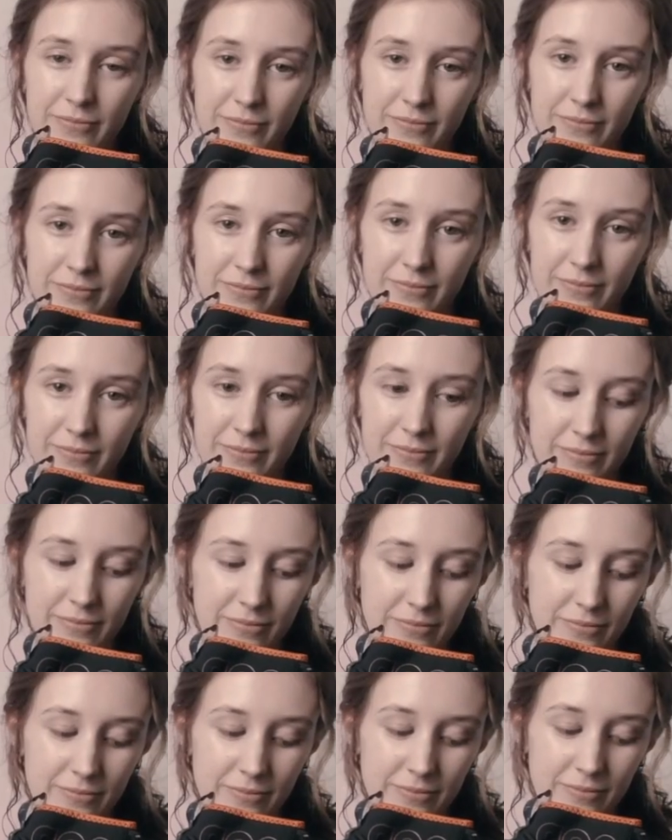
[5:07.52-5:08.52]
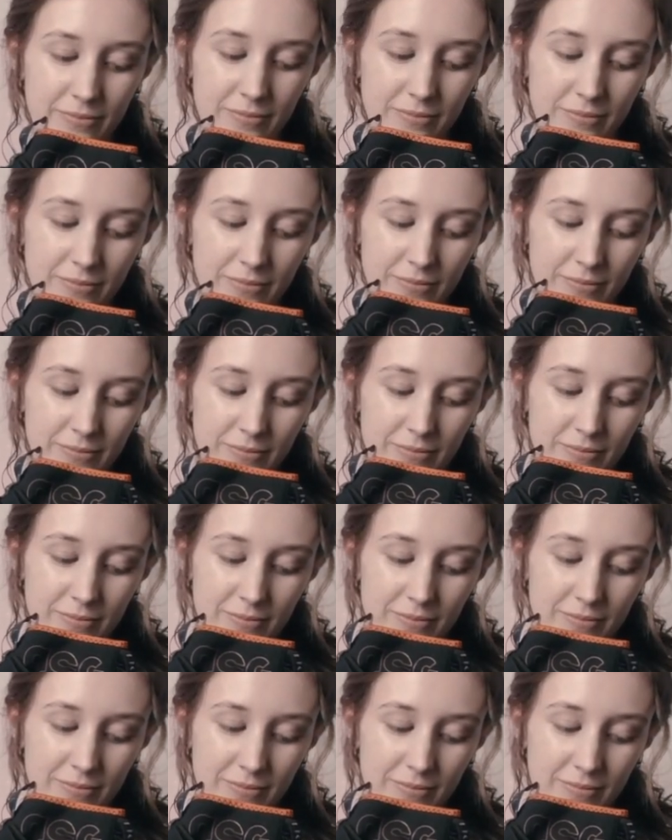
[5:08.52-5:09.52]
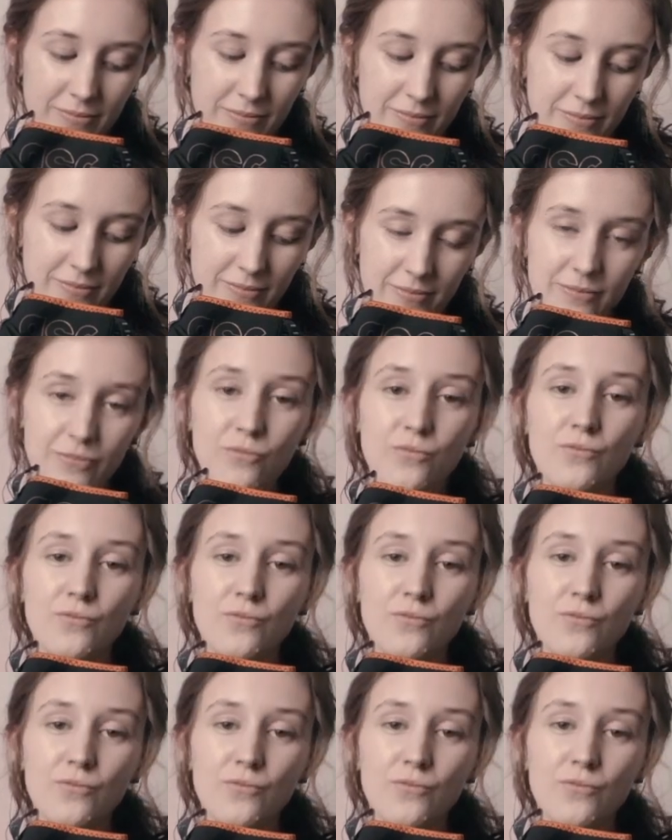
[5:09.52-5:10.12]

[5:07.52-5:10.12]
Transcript: This person isn't speaking.